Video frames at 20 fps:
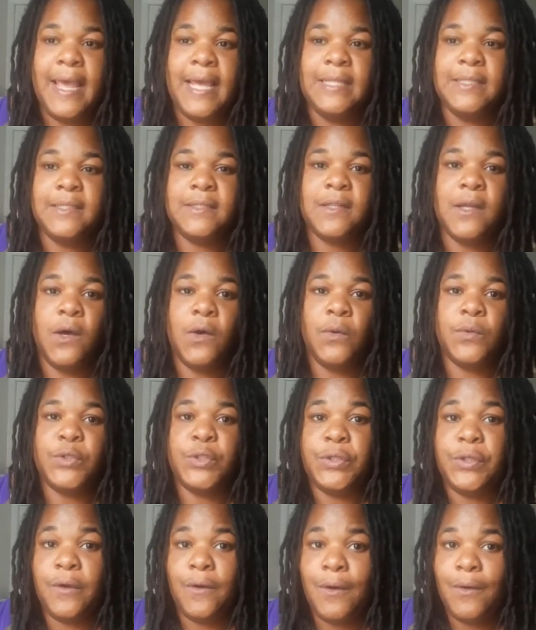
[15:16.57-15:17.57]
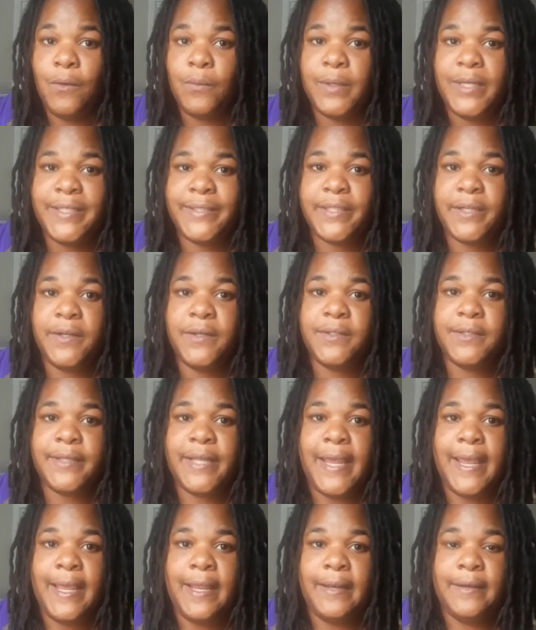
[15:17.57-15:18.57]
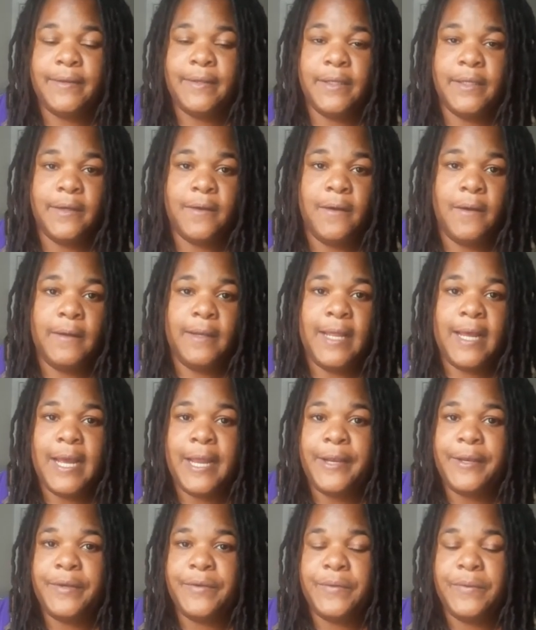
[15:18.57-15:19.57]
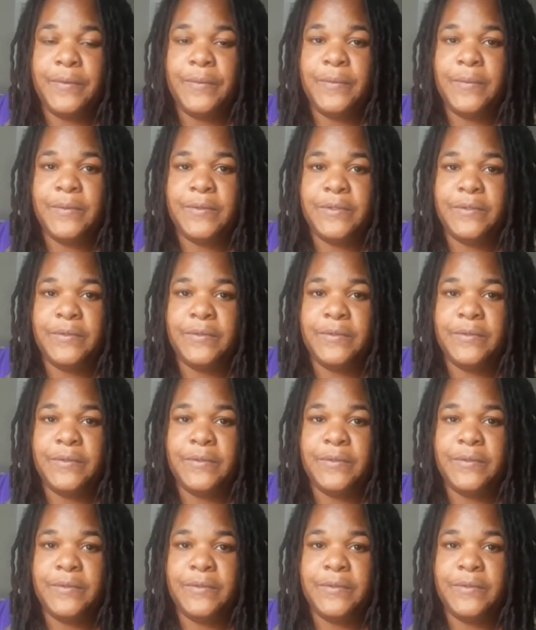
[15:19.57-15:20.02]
And so do your own research and look online,